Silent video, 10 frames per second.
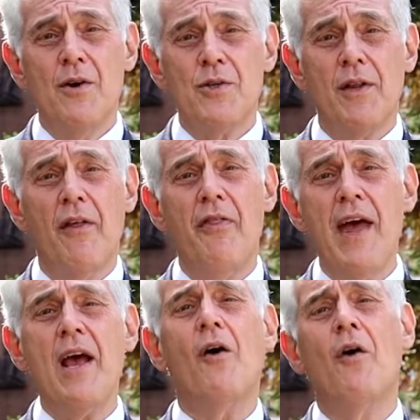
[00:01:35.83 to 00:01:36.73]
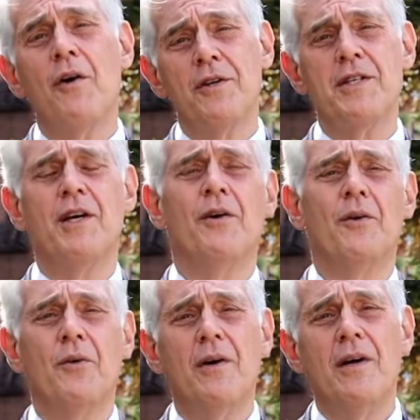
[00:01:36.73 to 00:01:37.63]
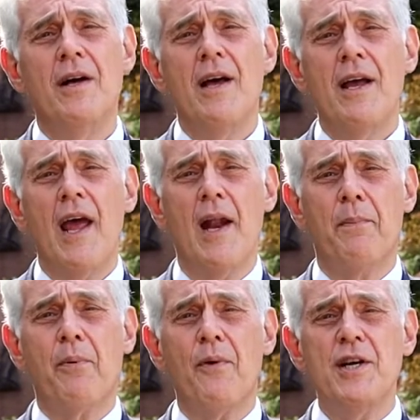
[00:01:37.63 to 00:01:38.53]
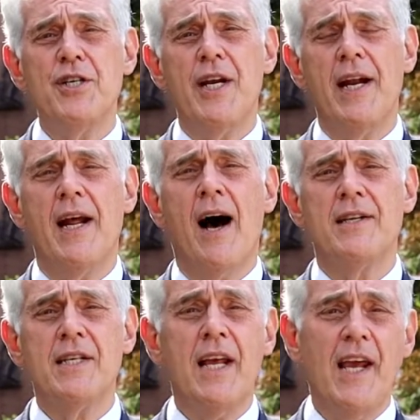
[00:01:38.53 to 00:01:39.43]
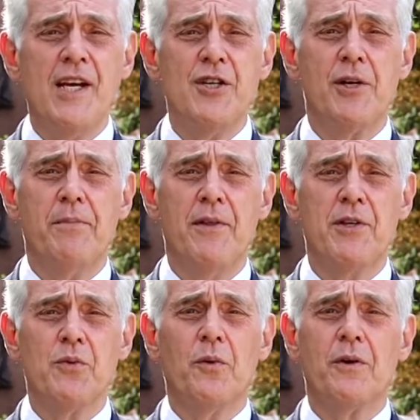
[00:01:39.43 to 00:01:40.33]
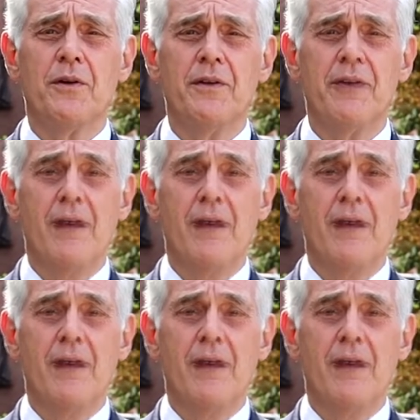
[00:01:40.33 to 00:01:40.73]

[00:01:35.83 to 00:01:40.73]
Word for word: so that they also can appreciate God's kingship in this world.